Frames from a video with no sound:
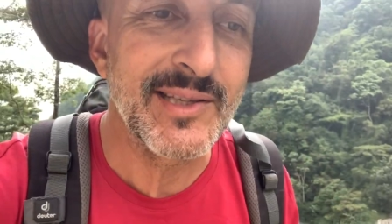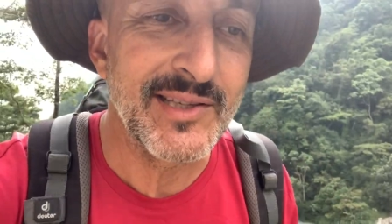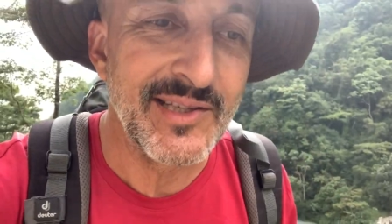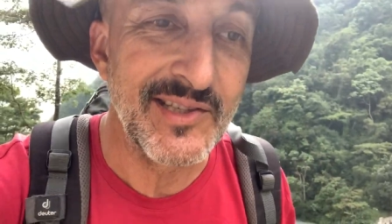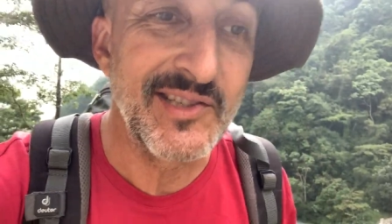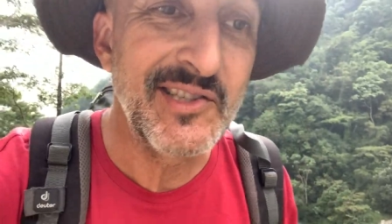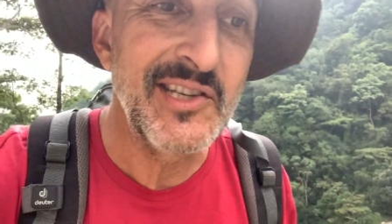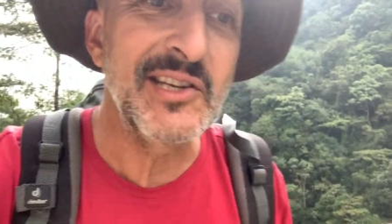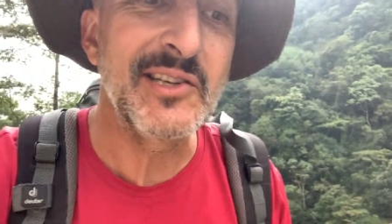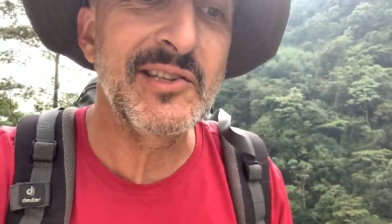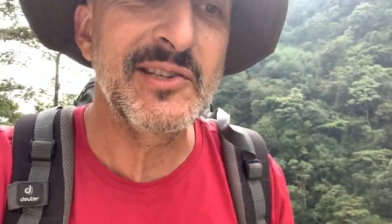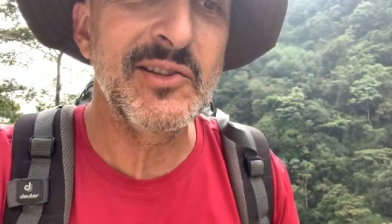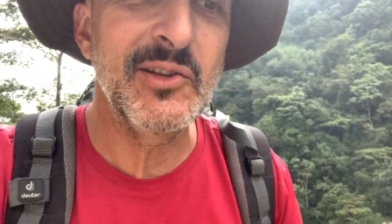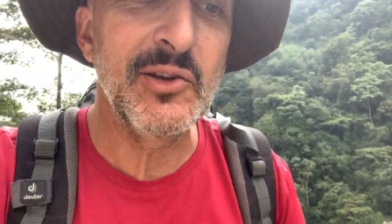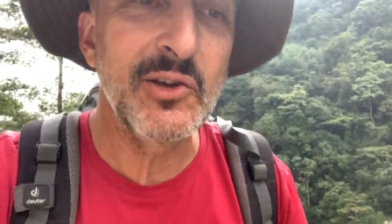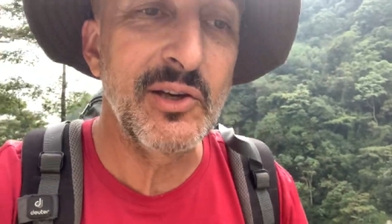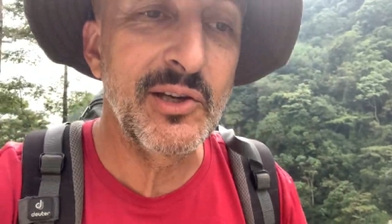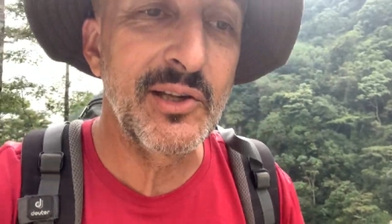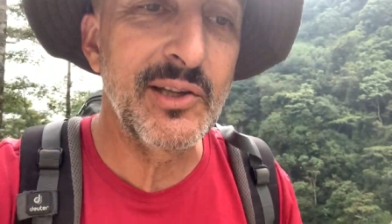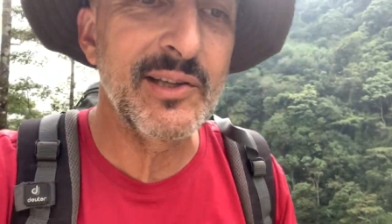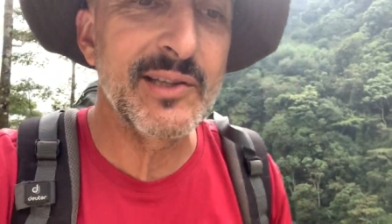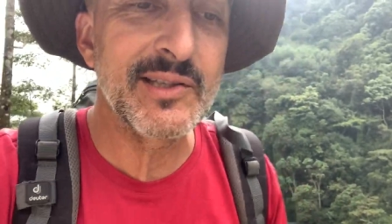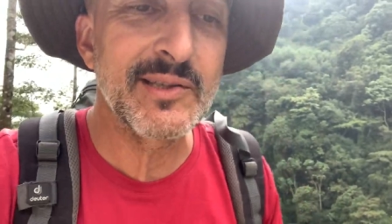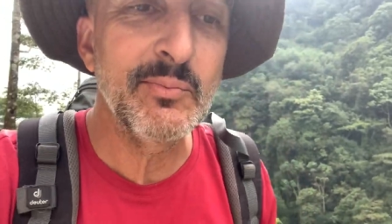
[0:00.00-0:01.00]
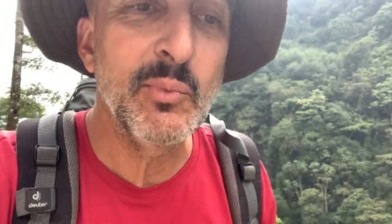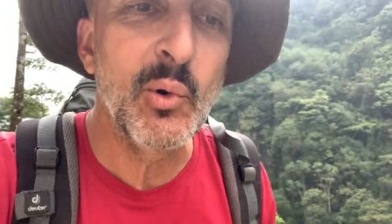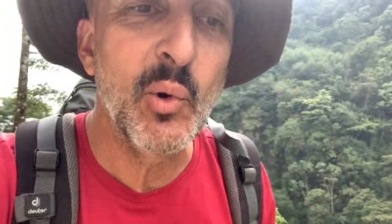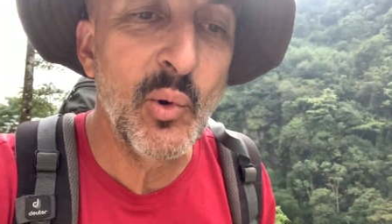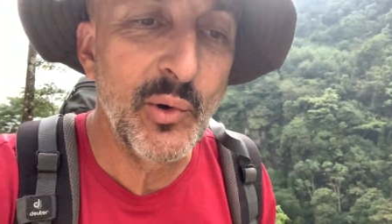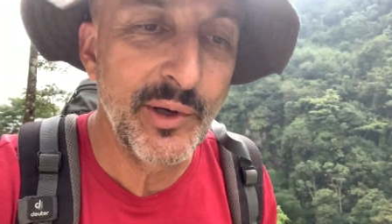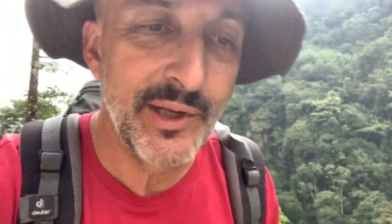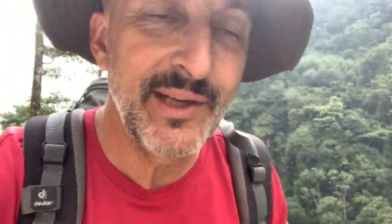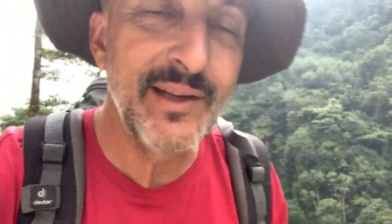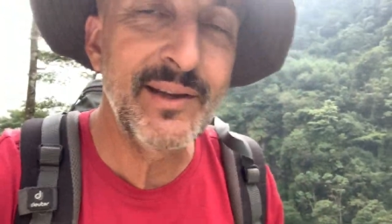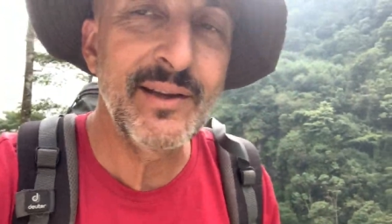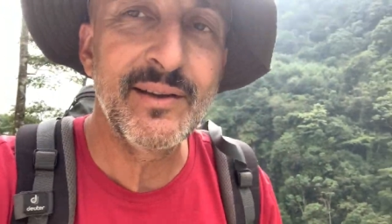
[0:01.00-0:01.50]
at 6.30 this
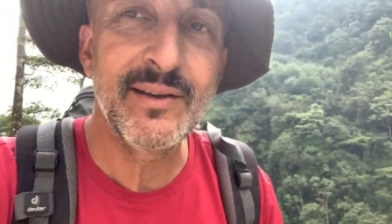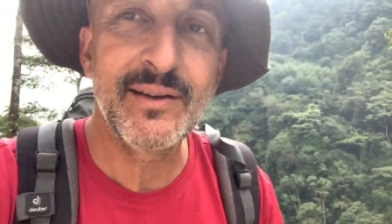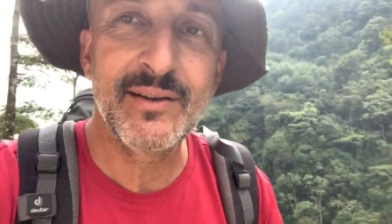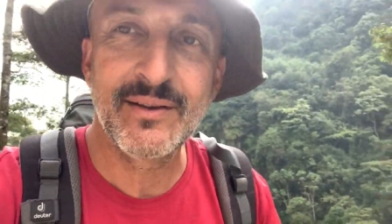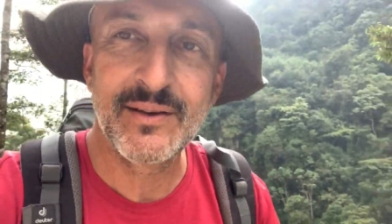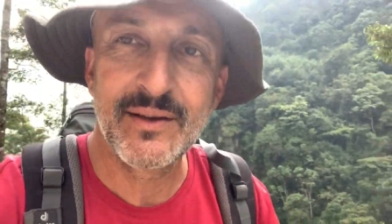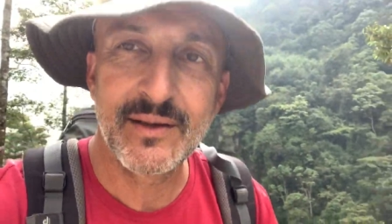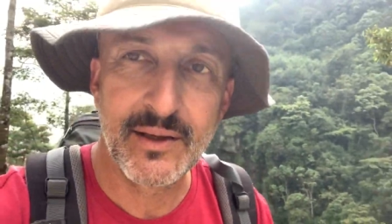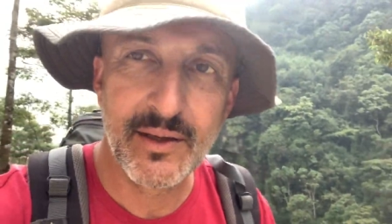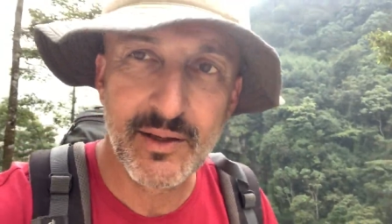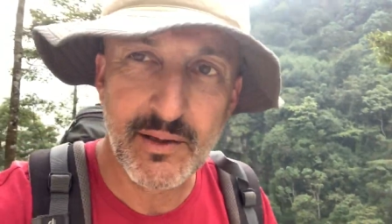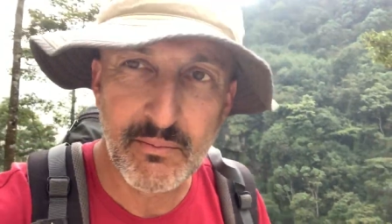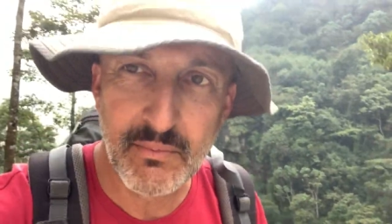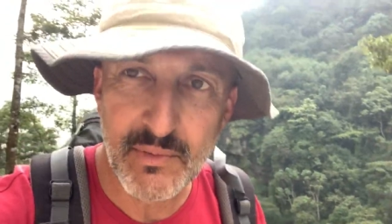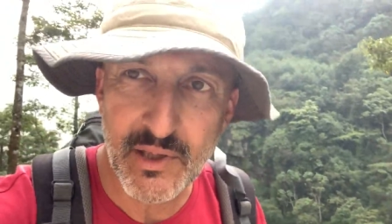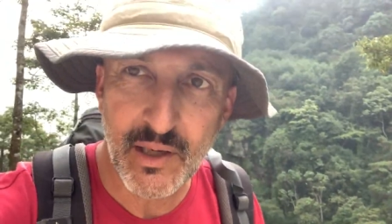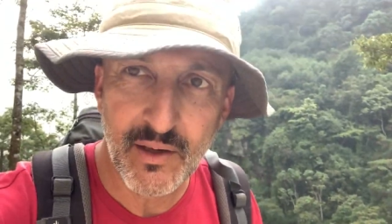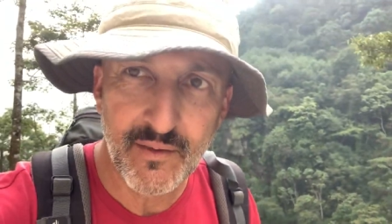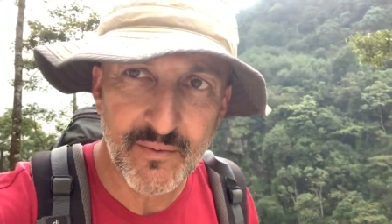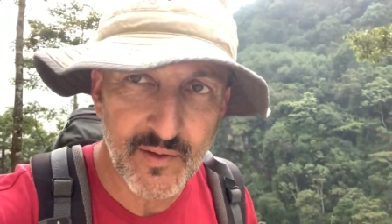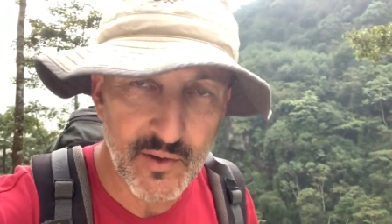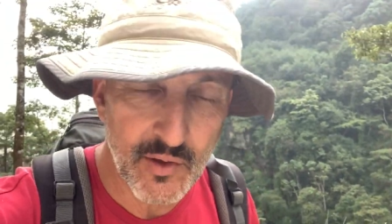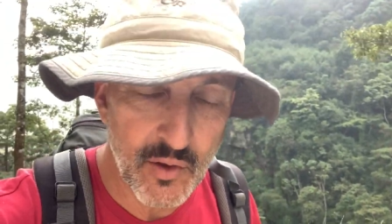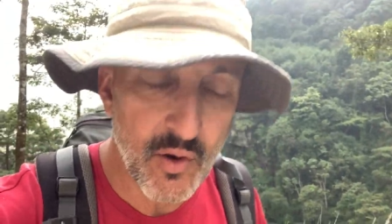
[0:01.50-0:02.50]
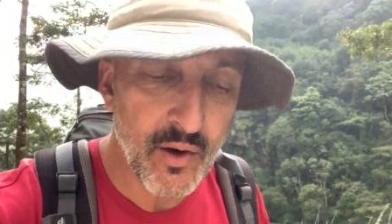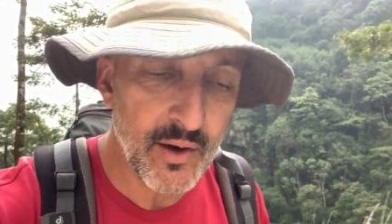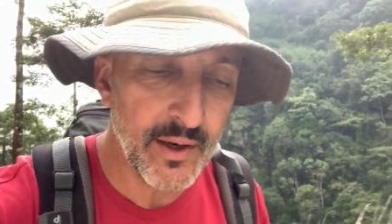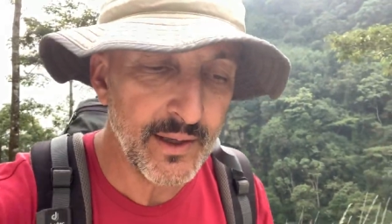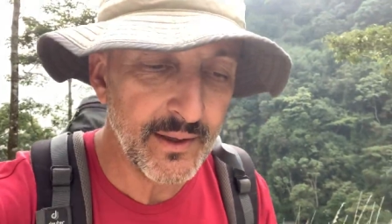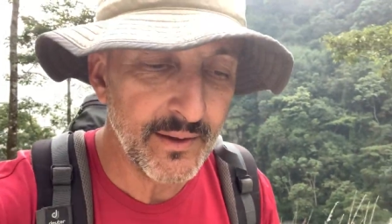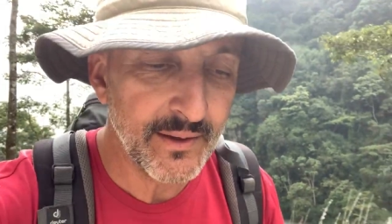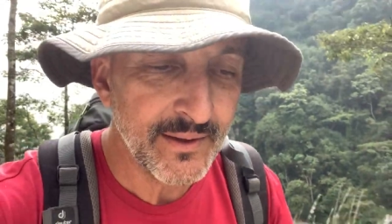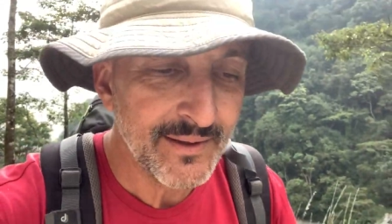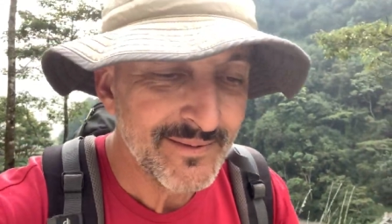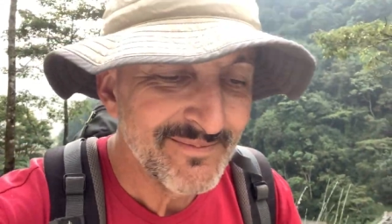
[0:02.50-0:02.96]
morning in the middle of the night